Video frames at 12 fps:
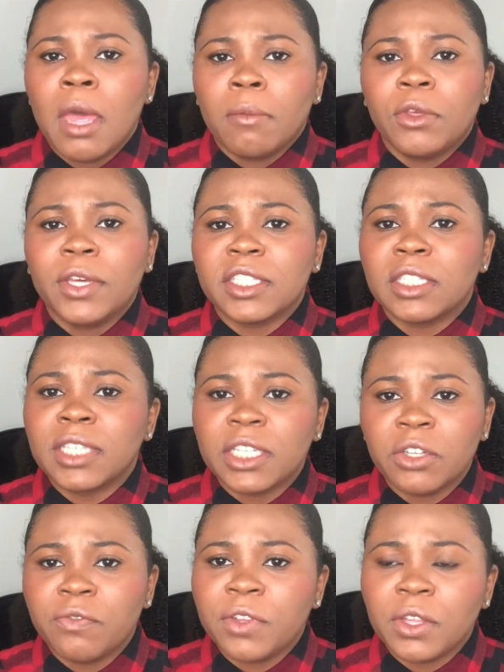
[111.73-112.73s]
You get to
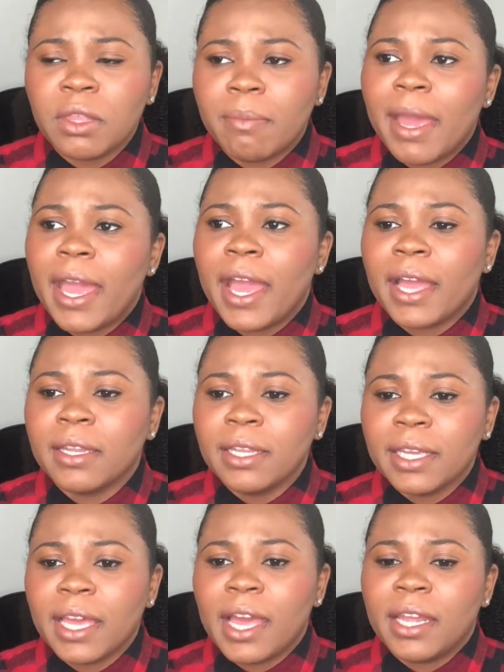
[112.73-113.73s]
touch and feel the bag,
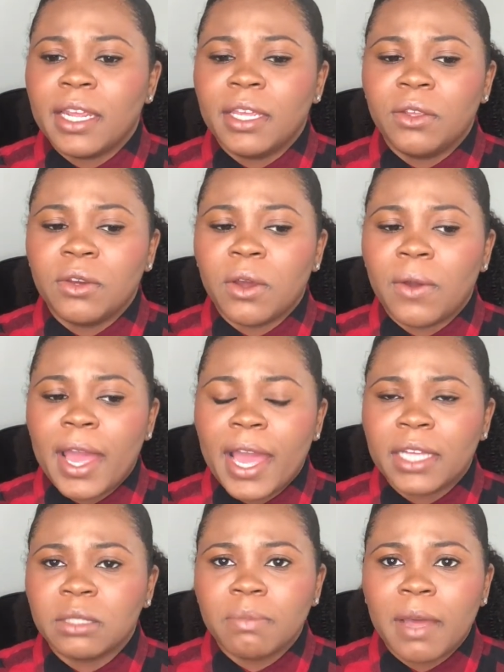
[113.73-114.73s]
look at it,
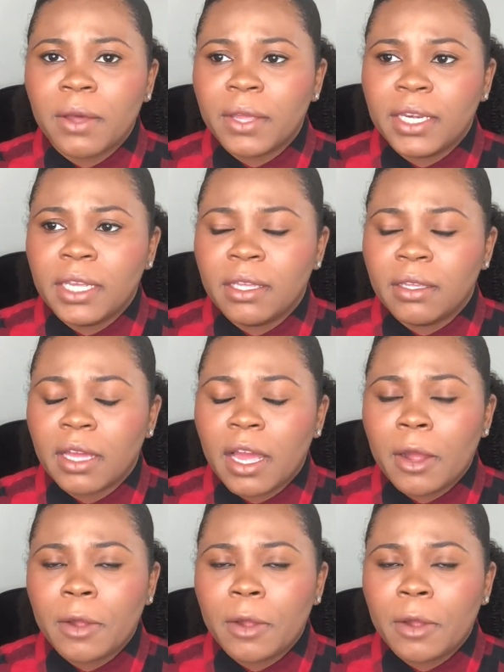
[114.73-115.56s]
ask about any